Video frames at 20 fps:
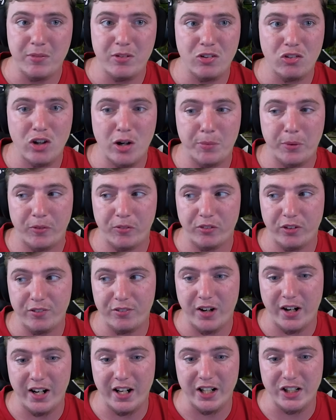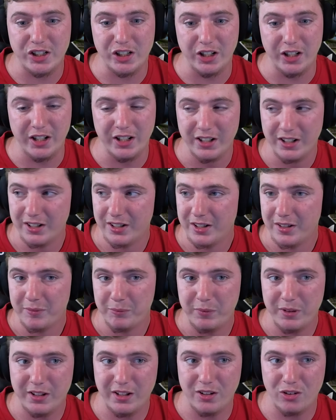Maybe it's not perfectly fine actually,
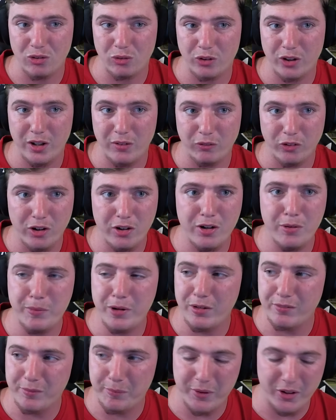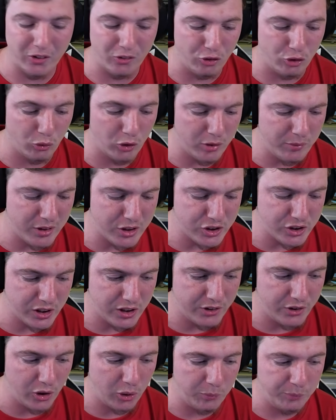because we're in a bit of a pickle. So what I'm
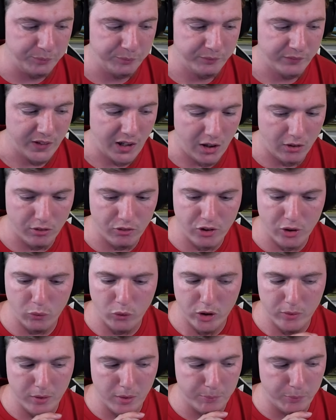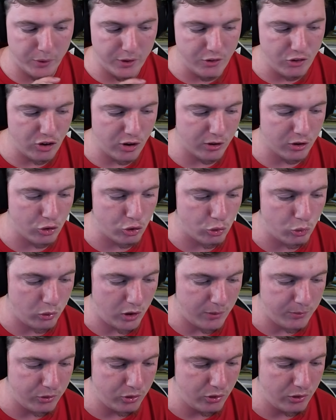actually gonna do, I'm gonna take one of my points. I'm gonna
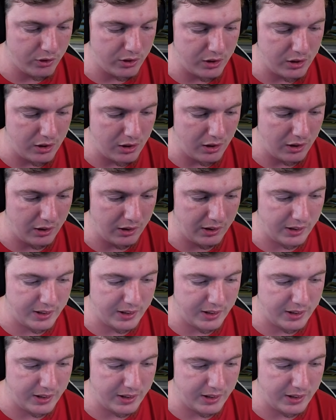swap to the